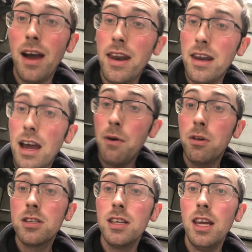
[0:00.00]
and I will
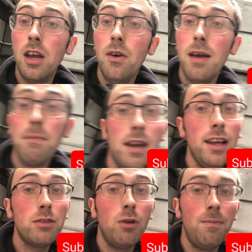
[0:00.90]
see you in my
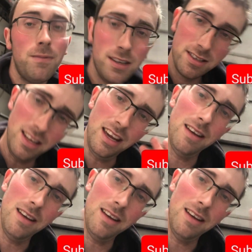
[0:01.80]
next one. I'll see you.